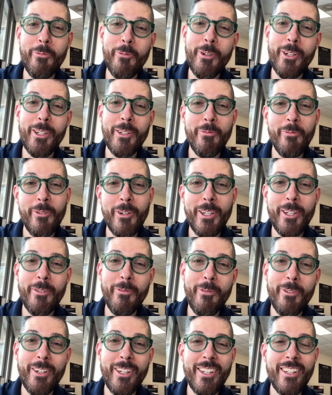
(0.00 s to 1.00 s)
win, win,
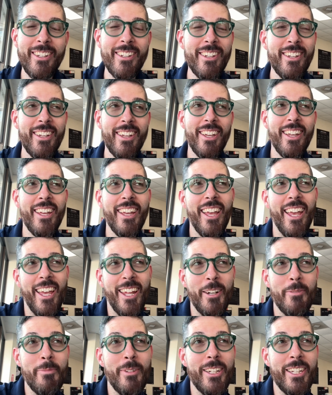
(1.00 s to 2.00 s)
win. And
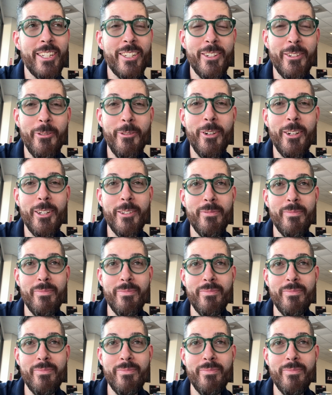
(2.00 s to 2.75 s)
I'm like, you know what?